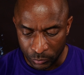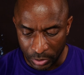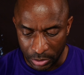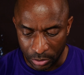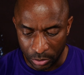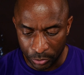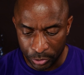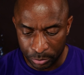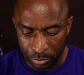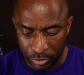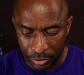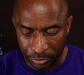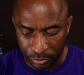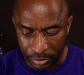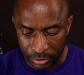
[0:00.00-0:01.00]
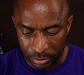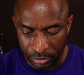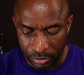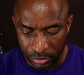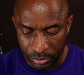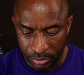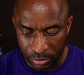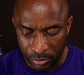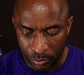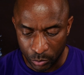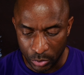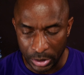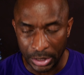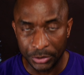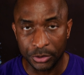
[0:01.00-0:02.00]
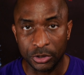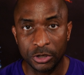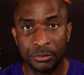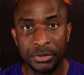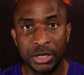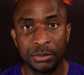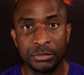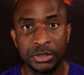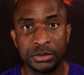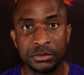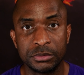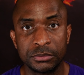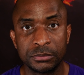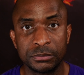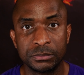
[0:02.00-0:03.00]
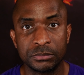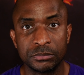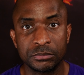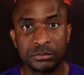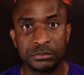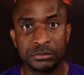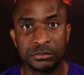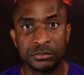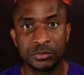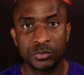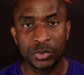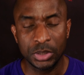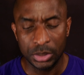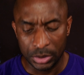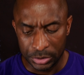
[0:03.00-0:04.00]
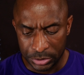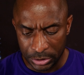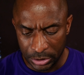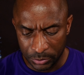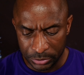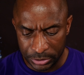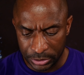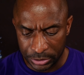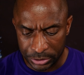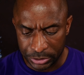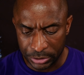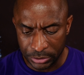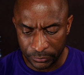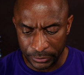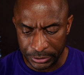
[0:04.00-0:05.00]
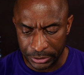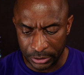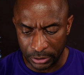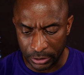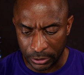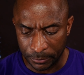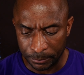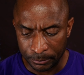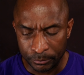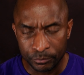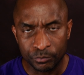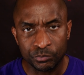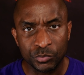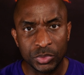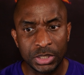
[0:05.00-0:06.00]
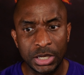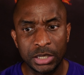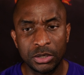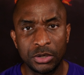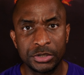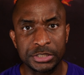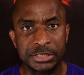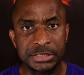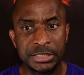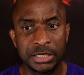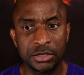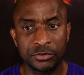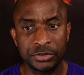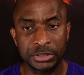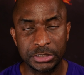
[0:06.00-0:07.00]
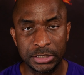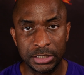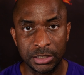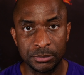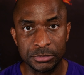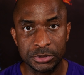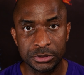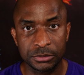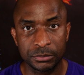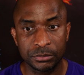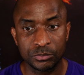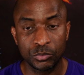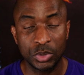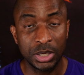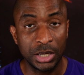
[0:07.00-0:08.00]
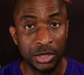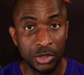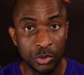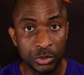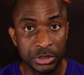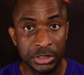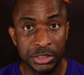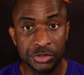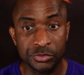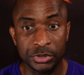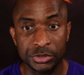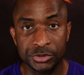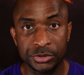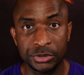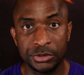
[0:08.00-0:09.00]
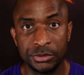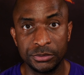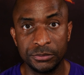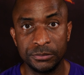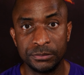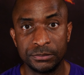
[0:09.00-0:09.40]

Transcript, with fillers: and all their brethren were at their commandment. So here we see the sons of Issachar, they had understanding of the times and knew what Israel should do.